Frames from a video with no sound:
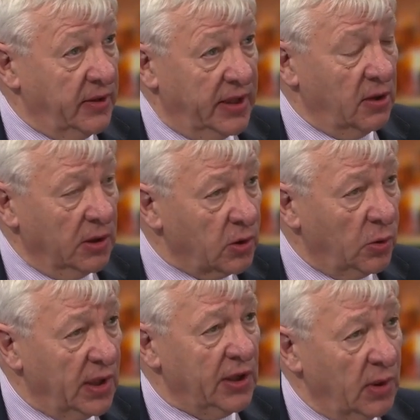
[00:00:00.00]
they're a
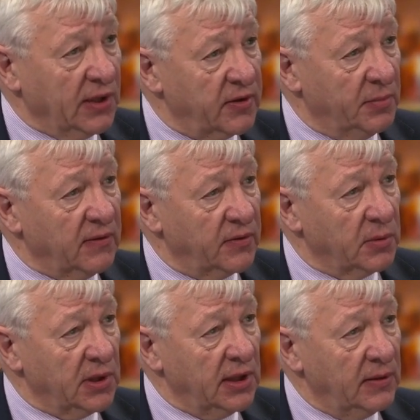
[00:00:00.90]
long way away from
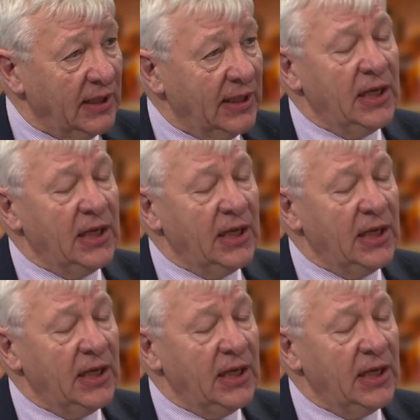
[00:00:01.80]
everywhere.